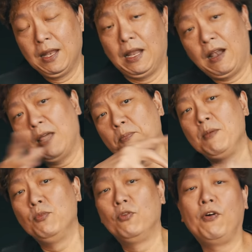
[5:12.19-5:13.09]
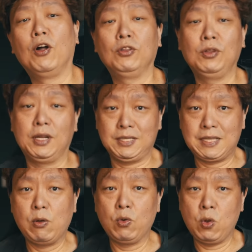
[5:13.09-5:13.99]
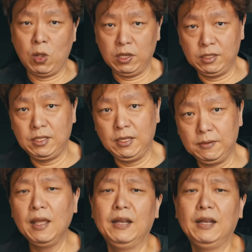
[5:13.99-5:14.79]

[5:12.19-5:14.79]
Now let me move on to the sound quality.